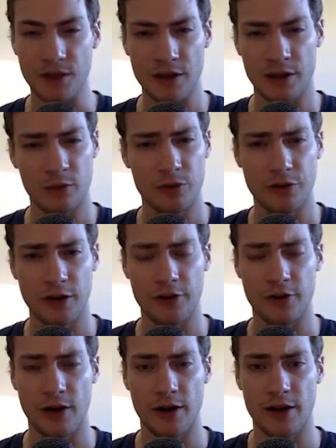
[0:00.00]
in which I
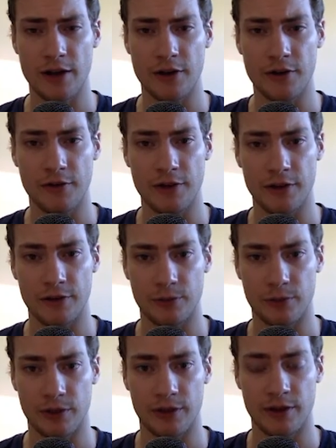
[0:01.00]
tried to interface
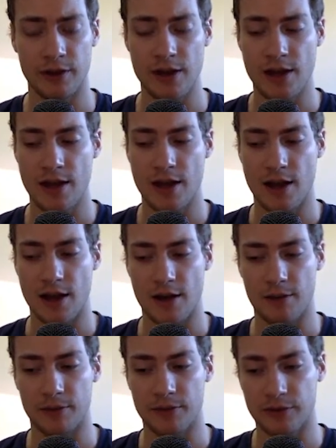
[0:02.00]
with
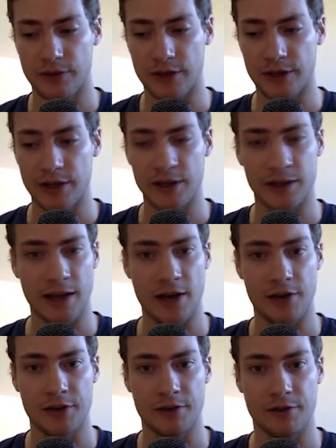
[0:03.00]
um, city and
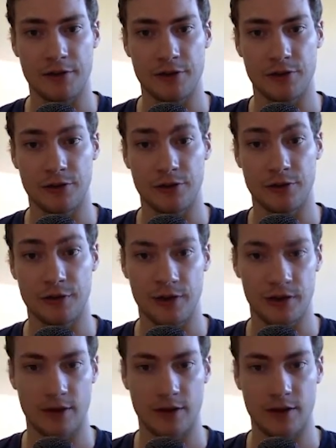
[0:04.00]
county officials in the
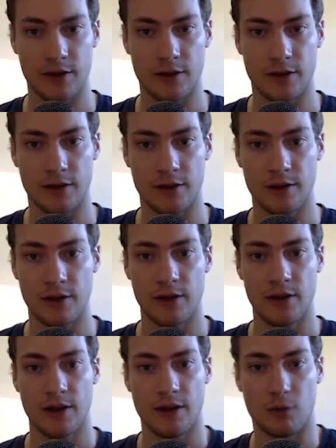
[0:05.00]
in in the
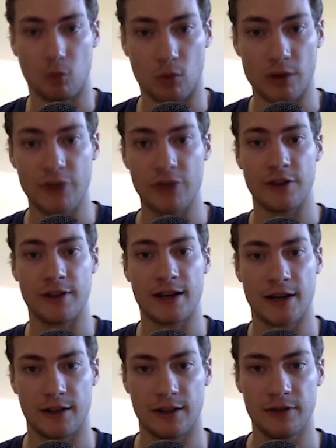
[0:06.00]
region
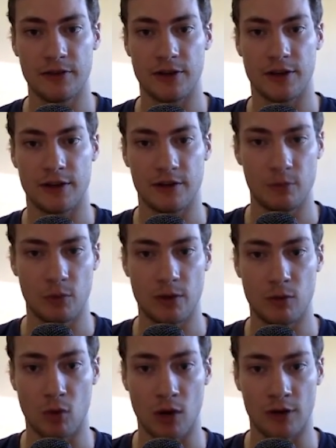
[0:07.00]
that I lived in in,
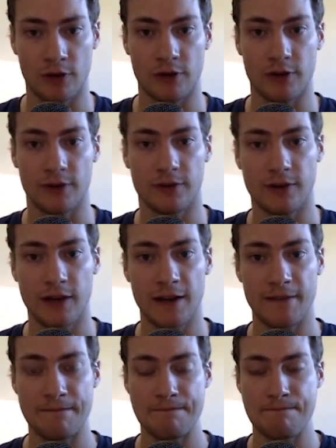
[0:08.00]
in Washington State.